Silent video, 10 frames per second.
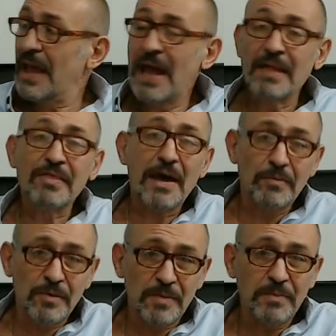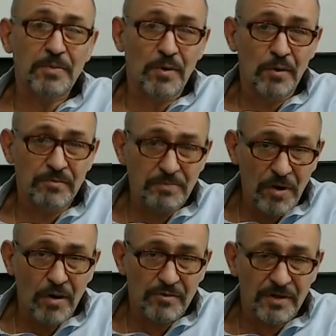and that would be
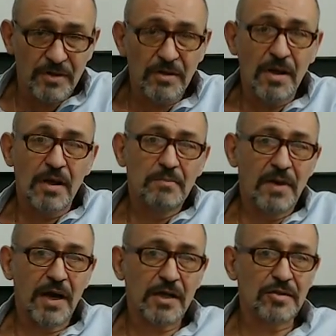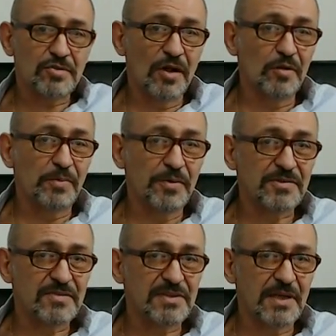proven by a control pause
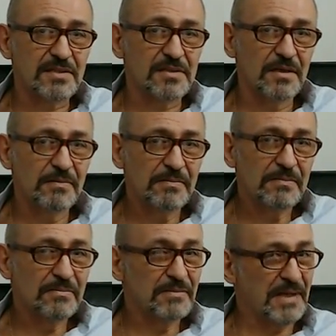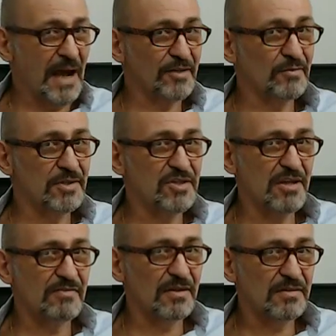of 60. But how to
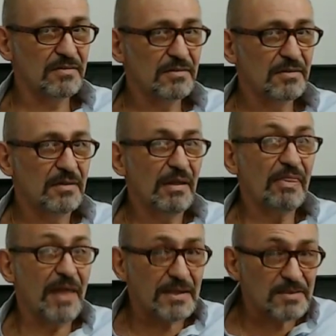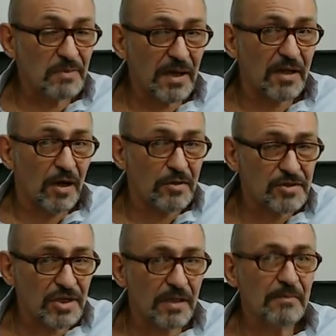achieve it? That's where
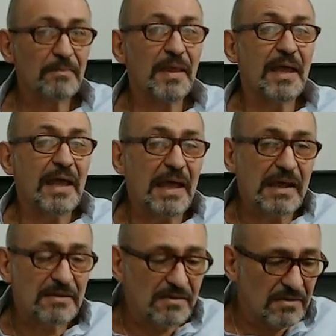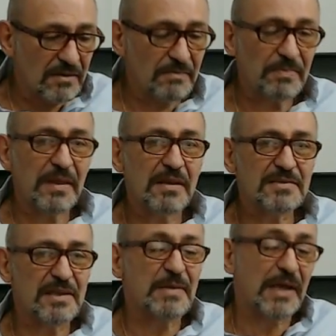coaching and
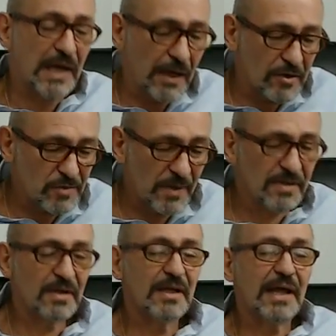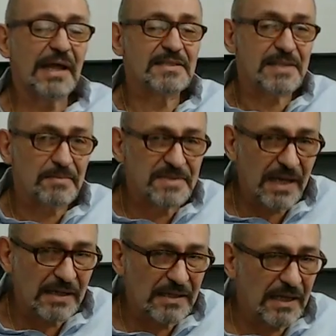some encouragement and some
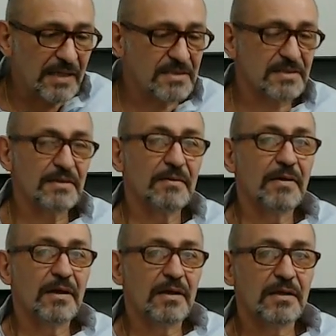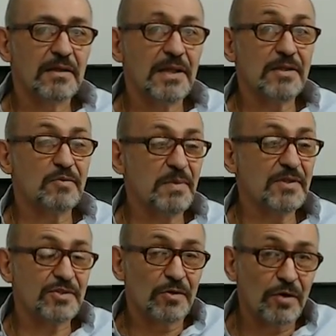techniques need to be
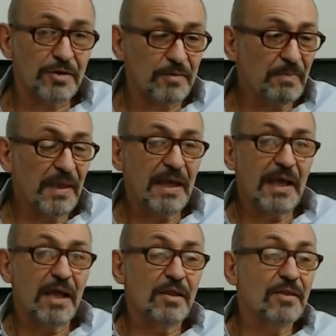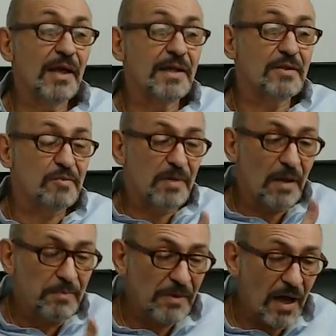taught, they need to be
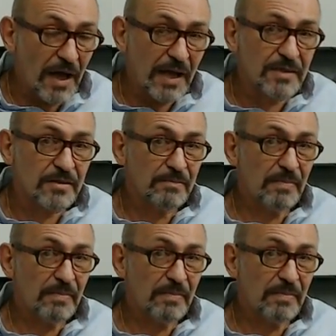applied,